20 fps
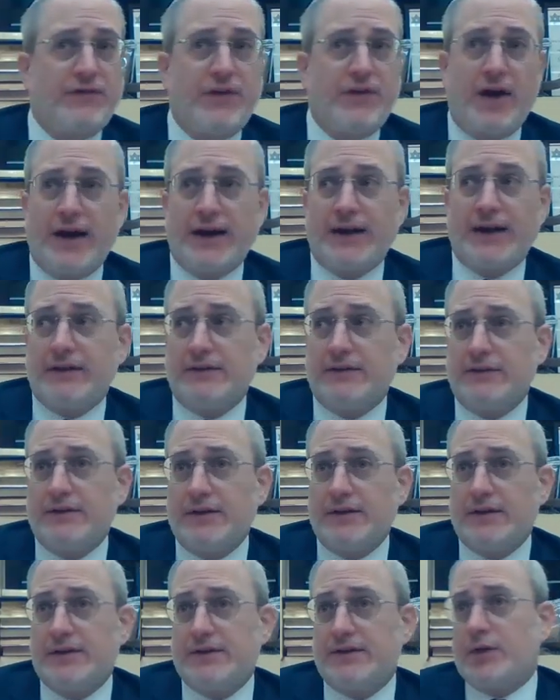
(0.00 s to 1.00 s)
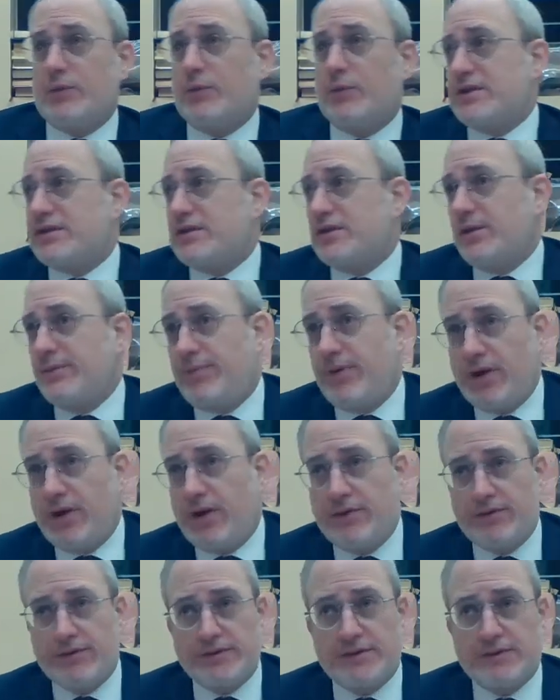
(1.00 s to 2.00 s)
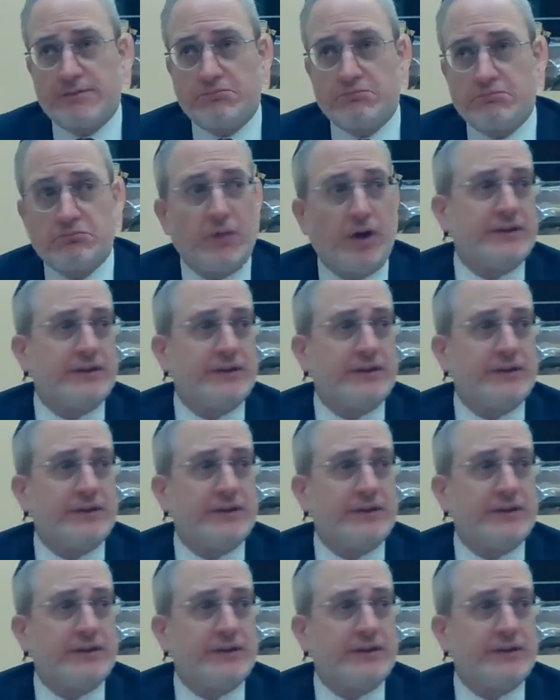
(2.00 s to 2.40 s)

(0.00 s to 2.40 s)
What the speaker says: find the original poles,